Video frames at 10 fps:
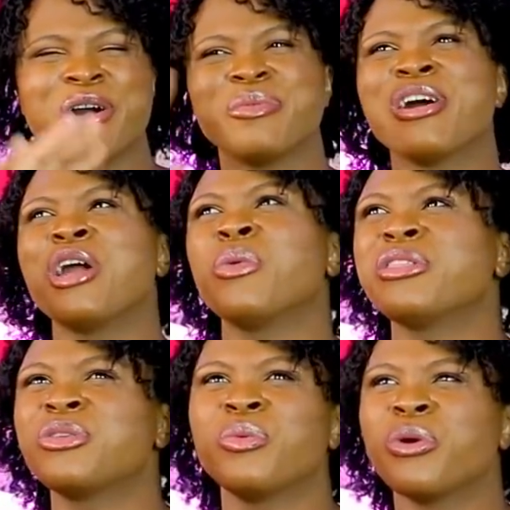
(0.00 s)
God,
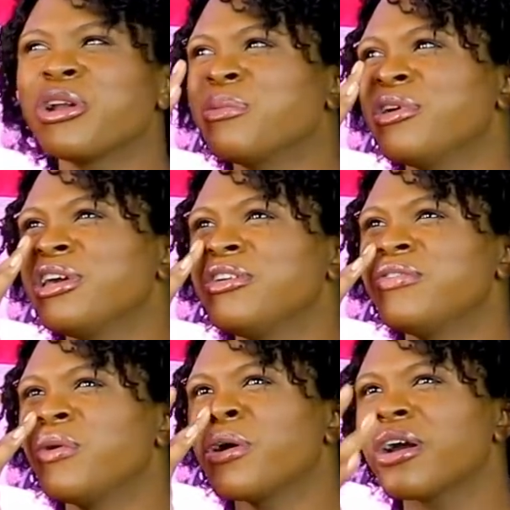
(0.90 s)
what's the word I'm looking
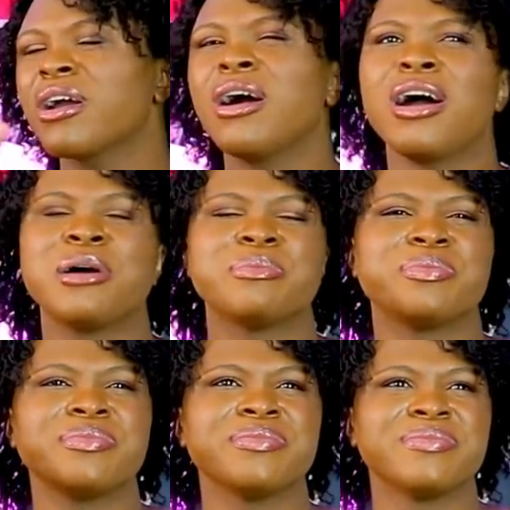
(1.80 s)
for?
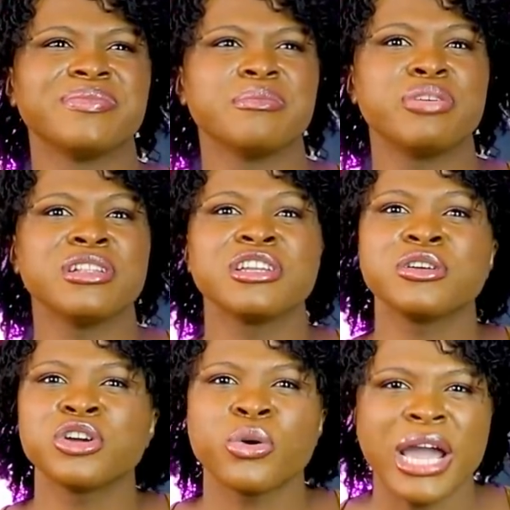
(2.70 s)

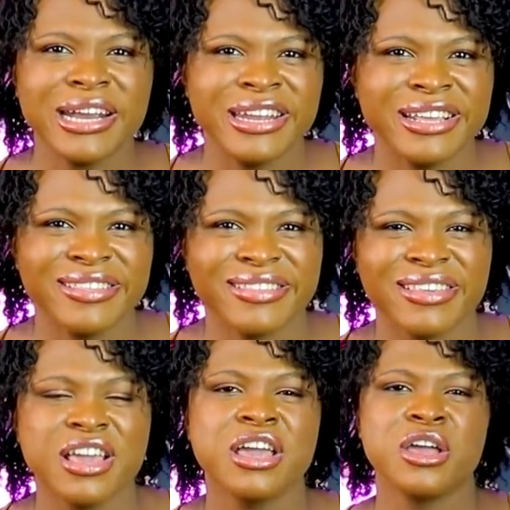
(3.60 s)
Political
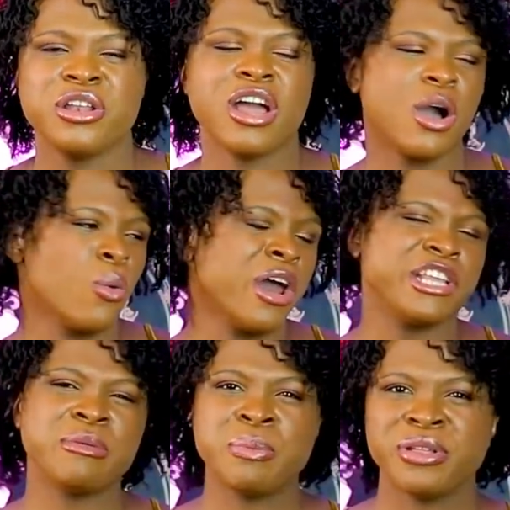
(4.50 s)
correctness, not
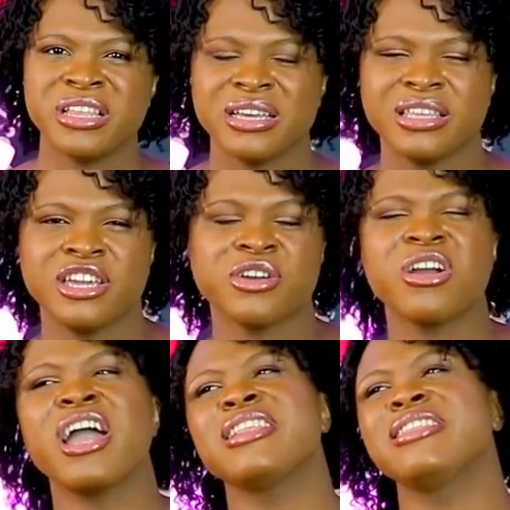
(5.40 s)
wanting to be politically
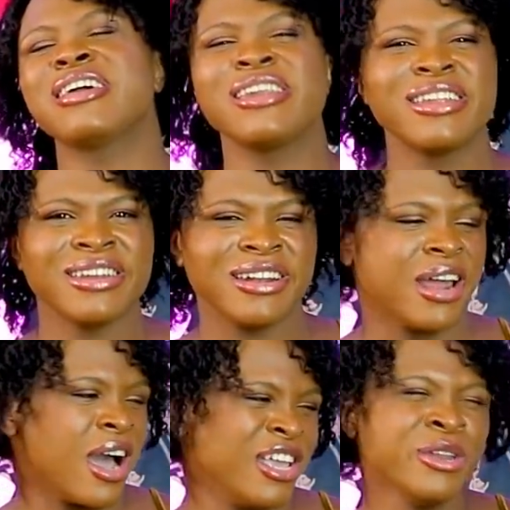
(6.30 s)
correct and
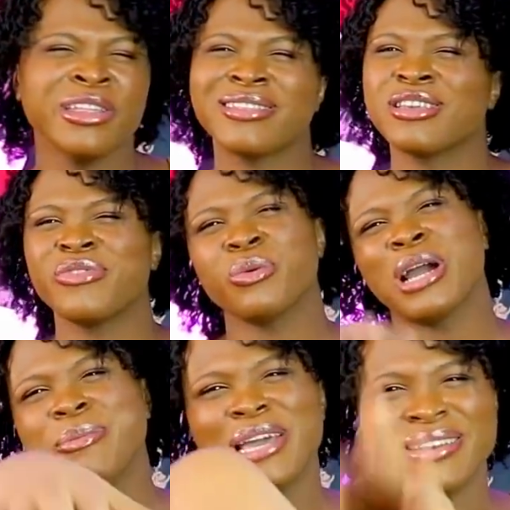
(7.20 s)
da-da-da-da-da-da. That stuff that
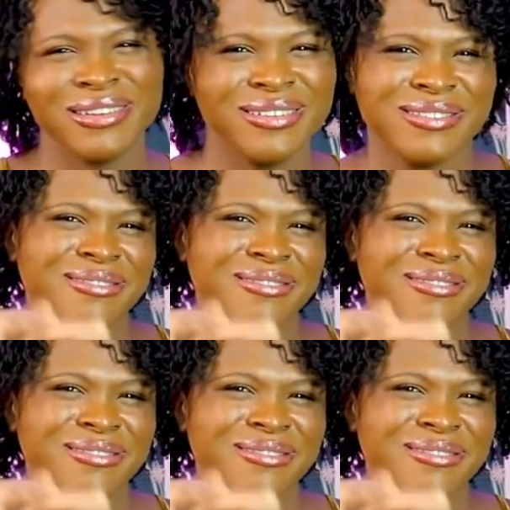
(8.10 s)
white men,